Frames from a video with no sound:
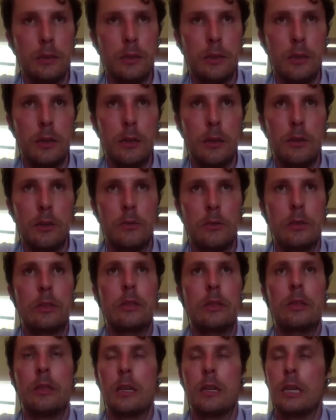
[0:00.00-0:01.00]
You can go over
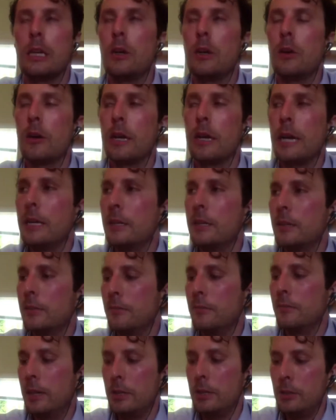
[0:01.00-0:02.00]
to the organic
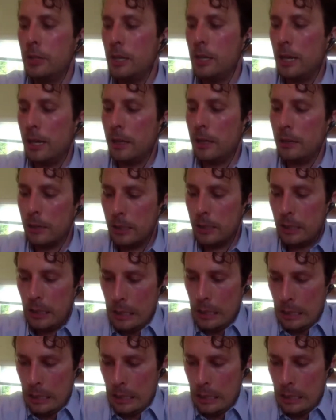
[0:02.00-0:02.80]
veggie aisle, and